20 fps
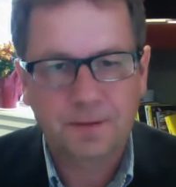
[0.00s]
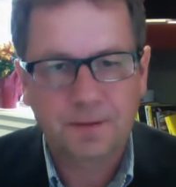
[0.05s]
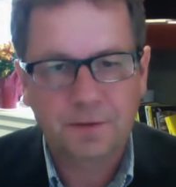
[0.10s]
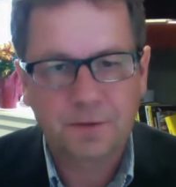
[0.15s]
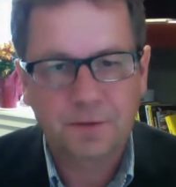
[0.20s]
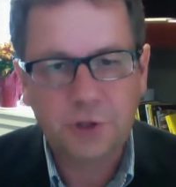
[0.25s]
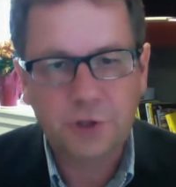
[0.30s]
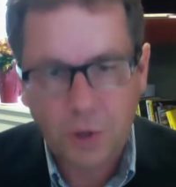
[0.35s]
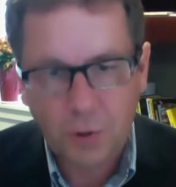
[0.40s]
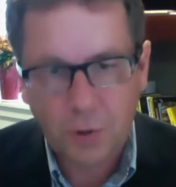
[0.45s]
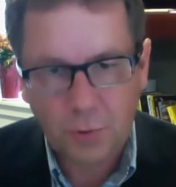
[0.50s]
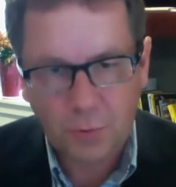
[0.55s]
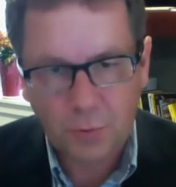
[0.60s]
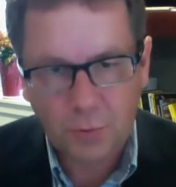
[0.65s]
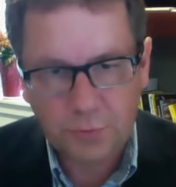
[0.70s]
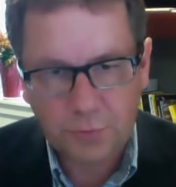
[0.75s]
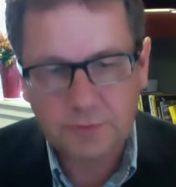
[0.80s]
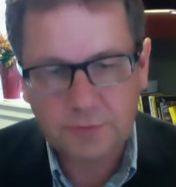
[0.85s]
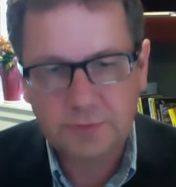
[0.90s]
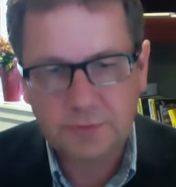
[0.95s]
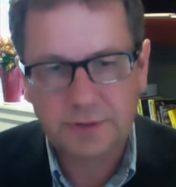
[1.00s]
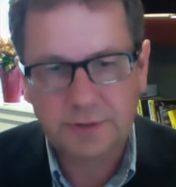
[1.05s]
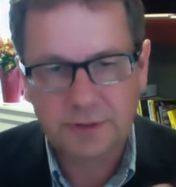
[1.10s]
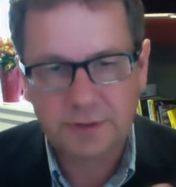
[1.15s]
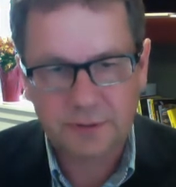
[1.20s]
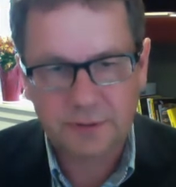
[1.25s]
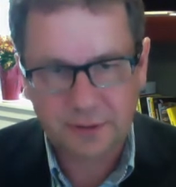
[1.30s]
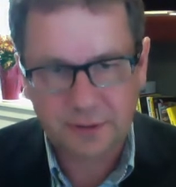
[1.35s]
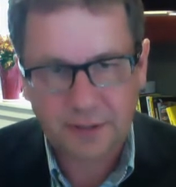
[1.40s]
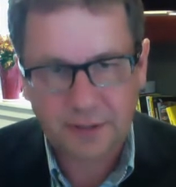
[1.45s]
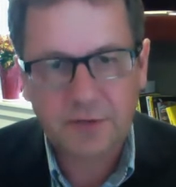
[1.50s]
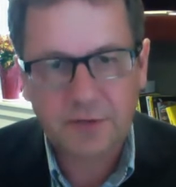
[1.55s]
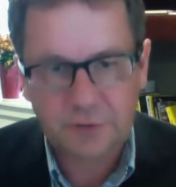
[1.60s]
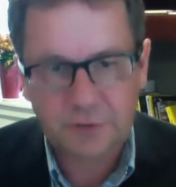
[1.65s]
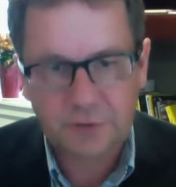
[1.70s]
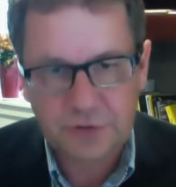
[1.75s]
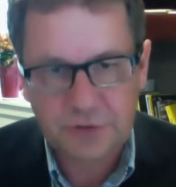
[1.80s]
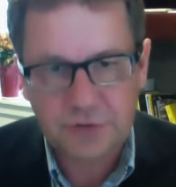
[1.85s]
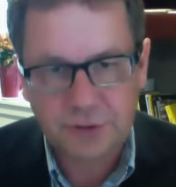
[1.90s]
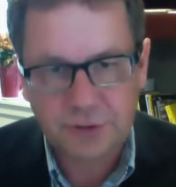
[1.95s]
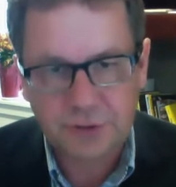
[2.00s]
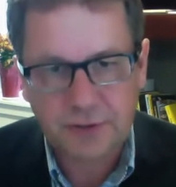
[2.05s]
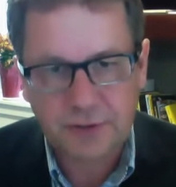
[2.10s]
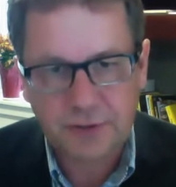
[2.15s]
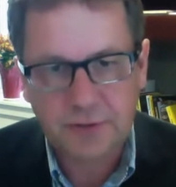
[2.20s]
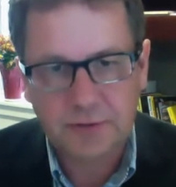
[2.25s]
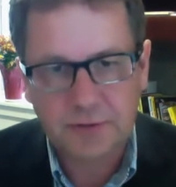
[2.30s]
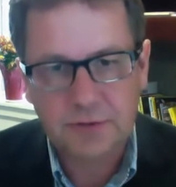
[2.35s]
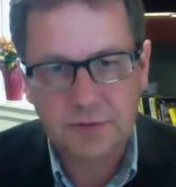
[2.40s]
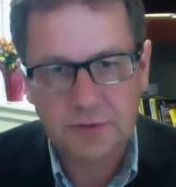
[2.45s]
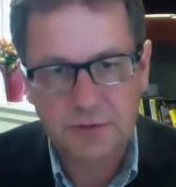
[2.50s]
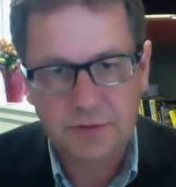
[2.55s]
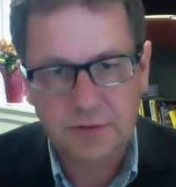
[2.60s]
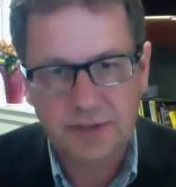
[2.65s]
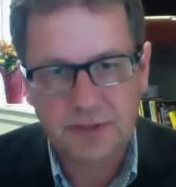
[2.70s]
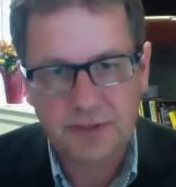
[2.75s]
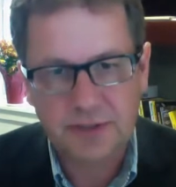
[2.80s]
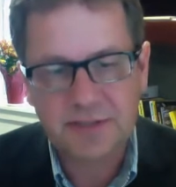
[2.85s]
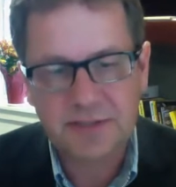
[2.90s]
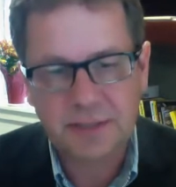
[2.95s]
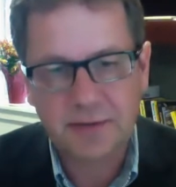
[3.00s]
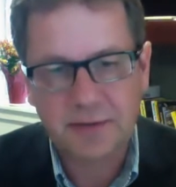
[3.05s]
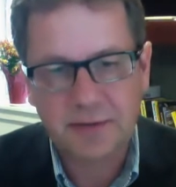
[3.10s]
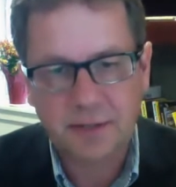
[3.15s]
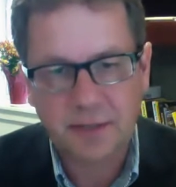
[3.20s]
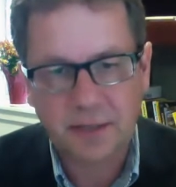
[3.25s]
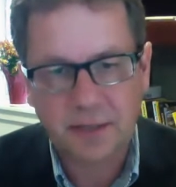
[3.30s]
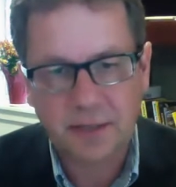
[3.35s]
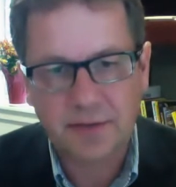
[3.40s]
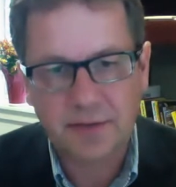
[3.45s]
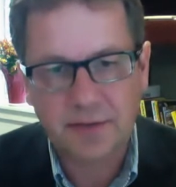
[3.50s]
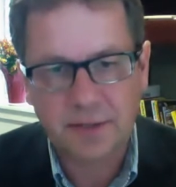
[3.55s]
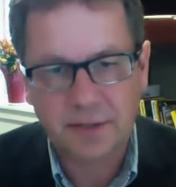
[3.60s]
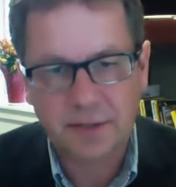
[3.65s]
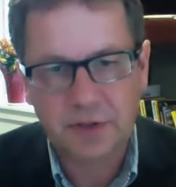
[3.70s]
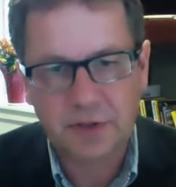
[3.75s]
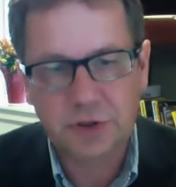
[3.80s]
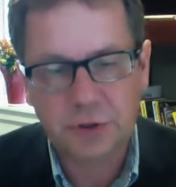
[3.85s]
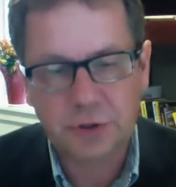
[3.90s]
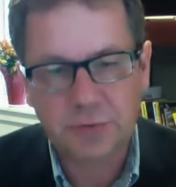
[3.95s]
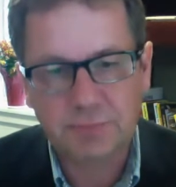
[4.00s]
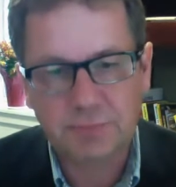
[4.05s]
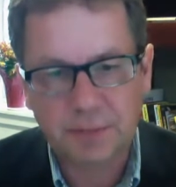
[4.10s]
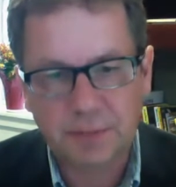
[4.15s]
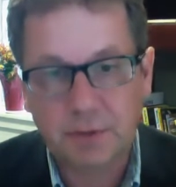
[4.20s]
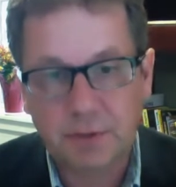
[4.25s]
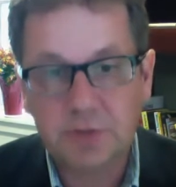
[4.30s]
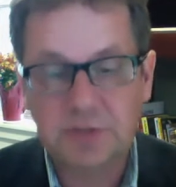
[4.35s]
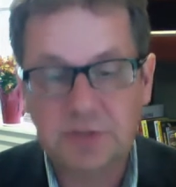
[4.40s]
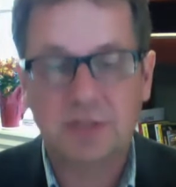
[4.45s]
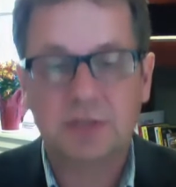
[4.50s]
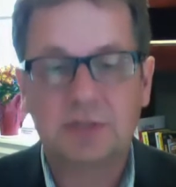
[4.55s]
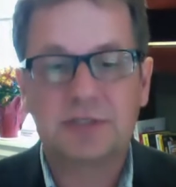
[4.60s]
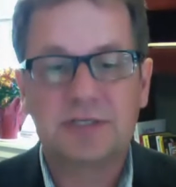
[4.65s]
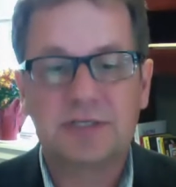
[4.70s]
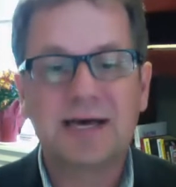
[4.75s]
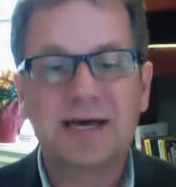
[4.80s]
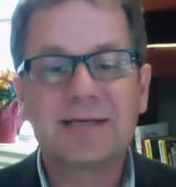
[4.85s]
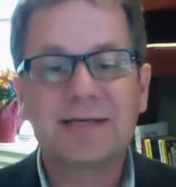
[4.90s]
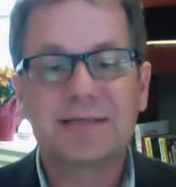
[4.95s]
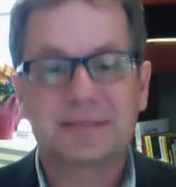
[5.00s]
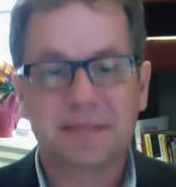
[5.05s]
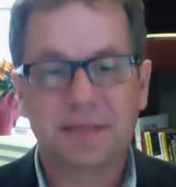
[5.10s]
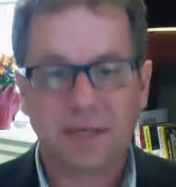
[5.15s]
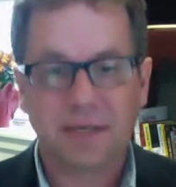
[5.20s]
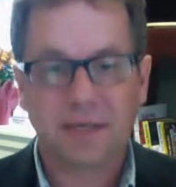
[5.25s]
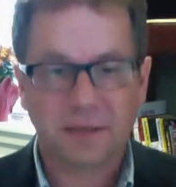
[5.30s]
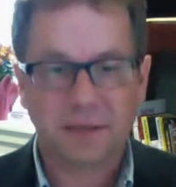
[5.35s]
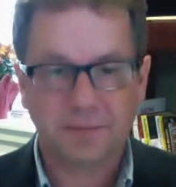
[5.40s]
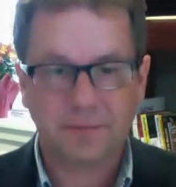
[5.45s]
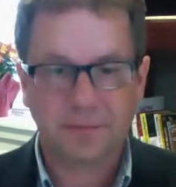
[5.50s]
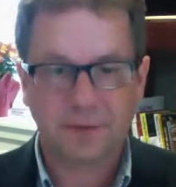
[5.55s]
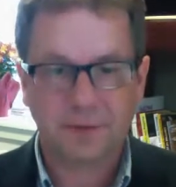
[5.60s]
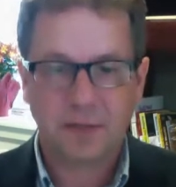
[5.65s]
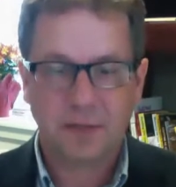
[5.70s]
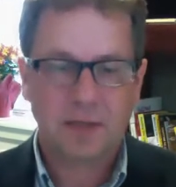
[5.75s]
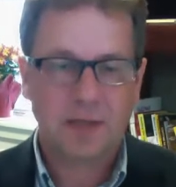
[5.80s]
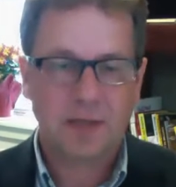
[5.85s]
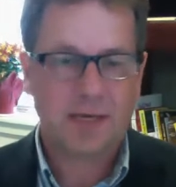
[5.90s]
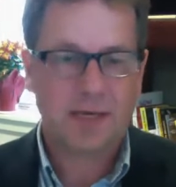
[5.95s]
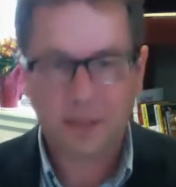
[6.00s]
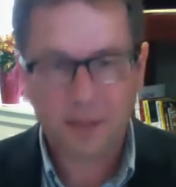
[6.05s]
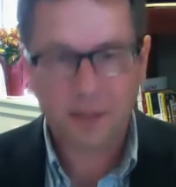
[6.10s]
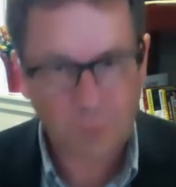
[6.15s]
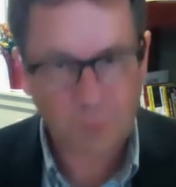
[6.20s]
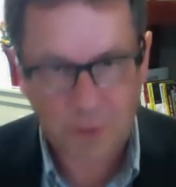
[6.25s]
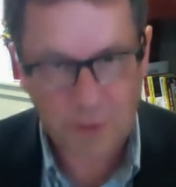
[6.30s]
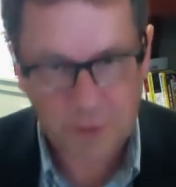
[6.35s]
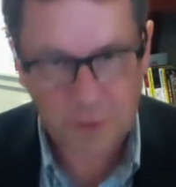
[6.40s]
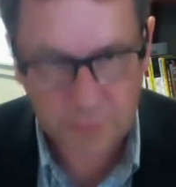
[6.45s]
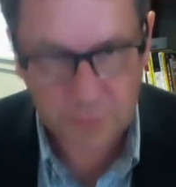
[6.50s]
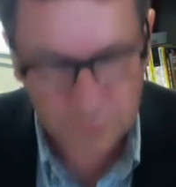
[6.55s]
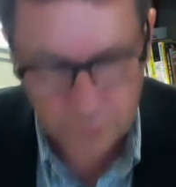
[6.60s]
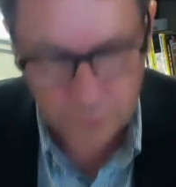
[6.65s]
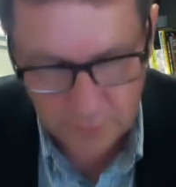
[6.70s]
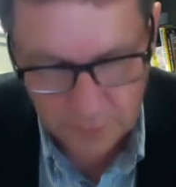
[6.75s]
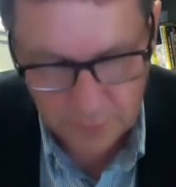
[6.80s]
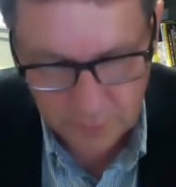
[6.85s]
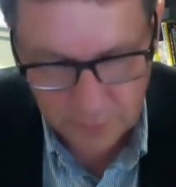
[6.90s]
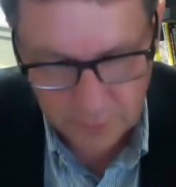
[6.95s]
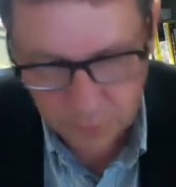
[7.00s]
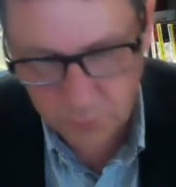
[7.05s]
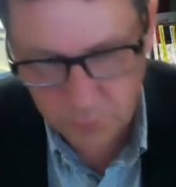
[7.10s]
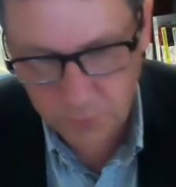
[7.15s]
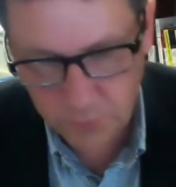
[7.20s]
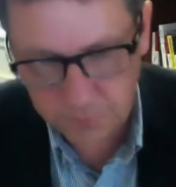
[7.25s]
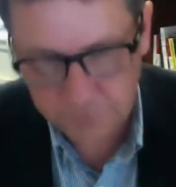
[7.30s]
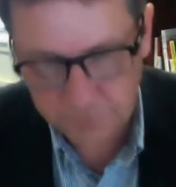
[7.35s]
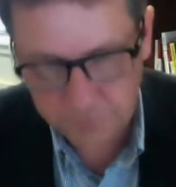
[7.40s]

known in the industry to the extent that I think it should be, because it does give anyone who